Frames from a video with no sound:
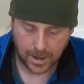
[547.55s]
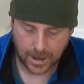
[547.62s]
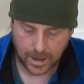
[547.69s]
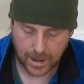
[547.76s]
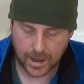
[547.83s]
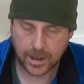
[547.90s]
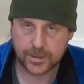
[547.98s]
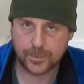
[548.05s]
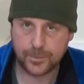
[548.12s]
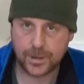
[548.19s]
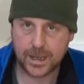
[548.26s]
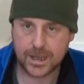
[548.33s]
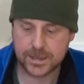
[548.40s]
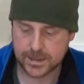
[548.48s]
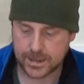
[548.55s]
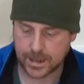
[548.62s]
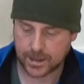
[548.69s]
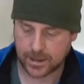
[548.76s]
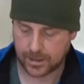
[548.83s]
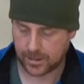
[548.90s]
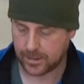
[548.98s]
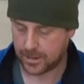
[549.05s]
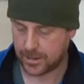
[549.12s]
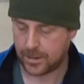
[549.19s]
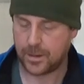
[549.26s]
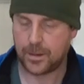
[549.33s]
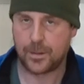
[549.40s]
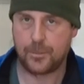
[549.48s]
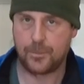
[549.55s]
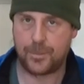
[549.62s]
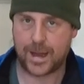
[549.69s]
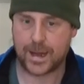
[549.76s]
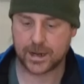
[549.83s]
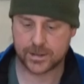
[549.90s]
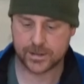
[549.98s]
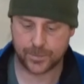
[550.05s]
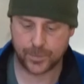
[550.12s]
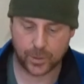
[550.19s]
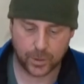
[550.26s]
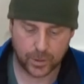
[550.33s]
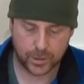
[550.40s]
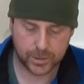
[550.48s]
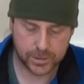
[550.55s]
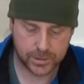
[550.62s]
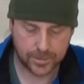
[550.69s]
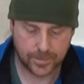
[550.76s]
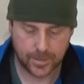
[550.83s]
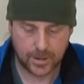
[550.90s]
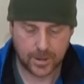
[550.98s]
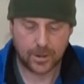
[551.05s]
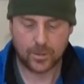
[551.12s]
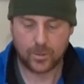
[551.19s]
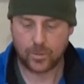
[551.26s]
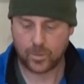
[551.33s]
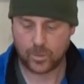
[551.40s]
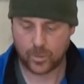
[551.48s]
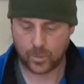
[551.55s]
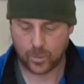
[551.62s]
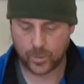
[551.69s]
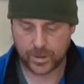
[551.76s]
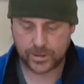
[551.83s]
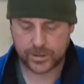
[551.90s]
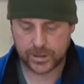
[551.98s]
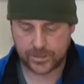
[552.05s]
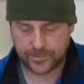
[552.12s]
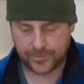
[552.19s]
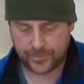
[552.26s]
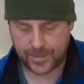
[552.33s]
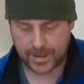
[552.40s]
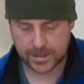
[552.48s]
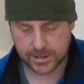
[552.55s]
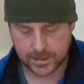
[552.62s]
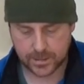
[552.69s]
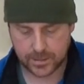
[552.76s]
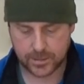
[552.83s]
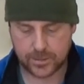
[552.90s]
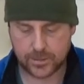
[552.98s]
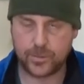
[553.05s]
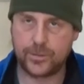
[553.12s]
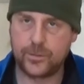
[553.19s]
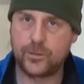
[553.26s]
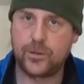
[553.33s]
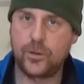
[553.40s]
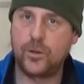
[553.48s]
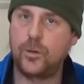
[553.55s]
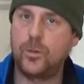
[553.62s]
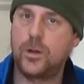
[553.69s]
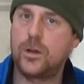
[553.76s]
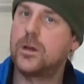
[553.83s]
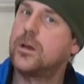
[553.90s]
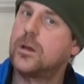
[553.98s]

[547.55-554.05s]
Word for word: hard plastic back support which is fastened with two